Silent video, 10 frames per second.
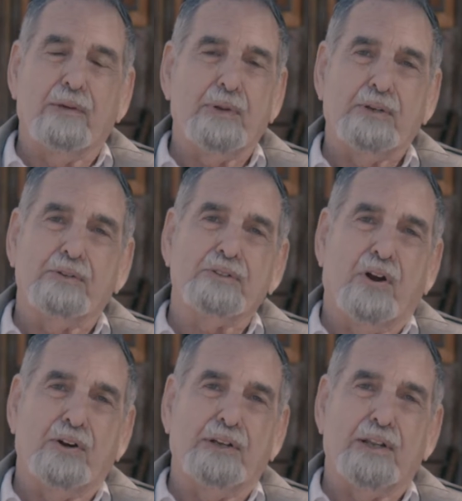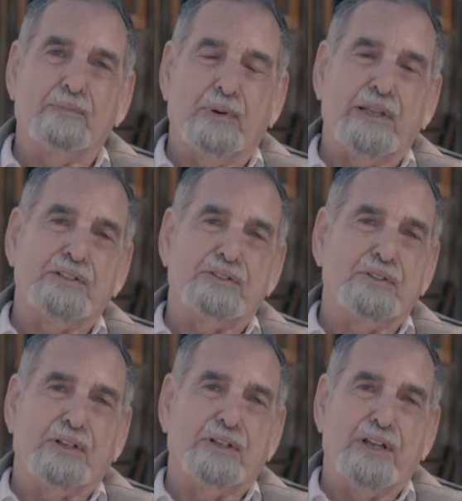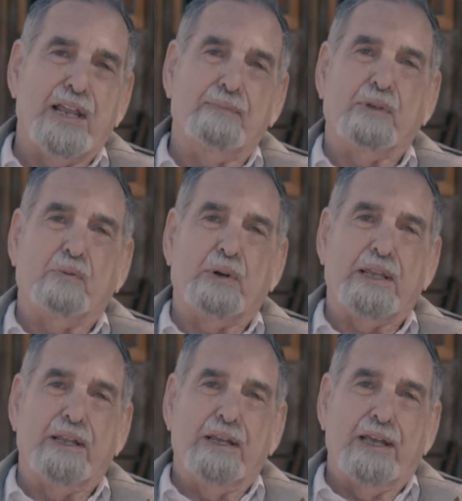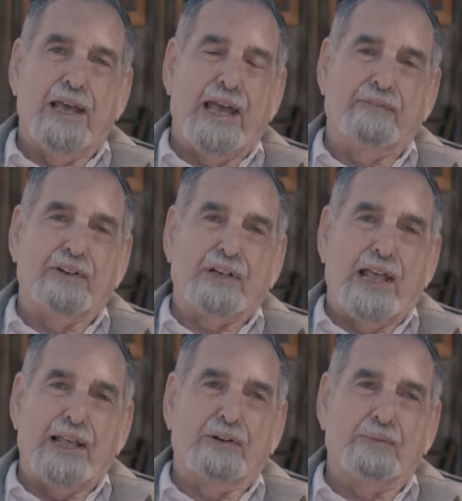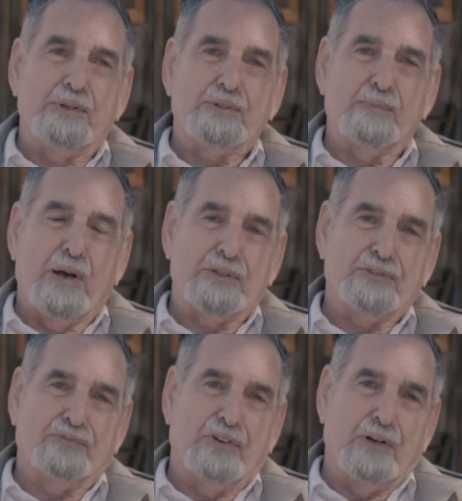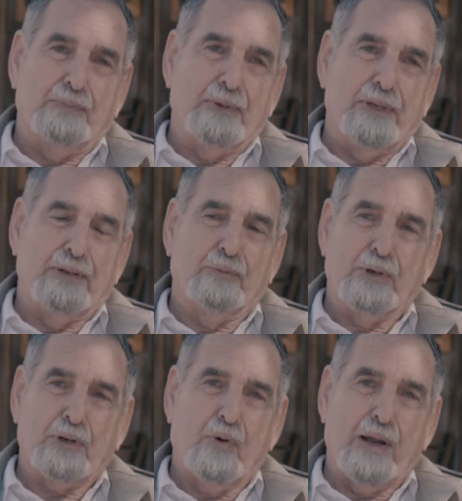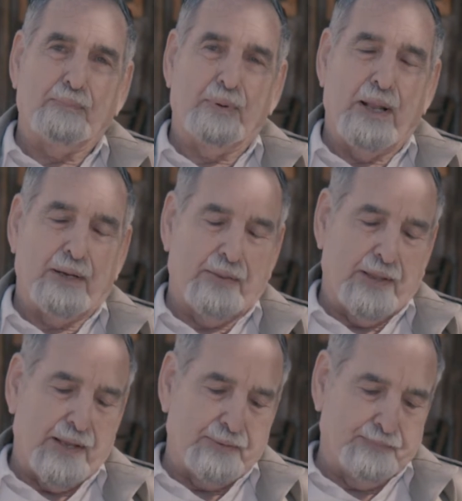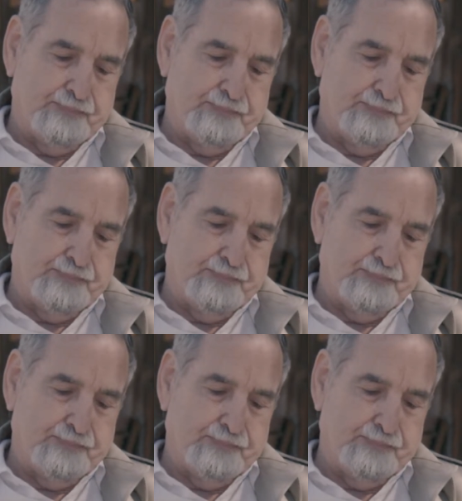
I mean, there's hardly a place you can name that we haven't had a response from, and we're quite proud of that.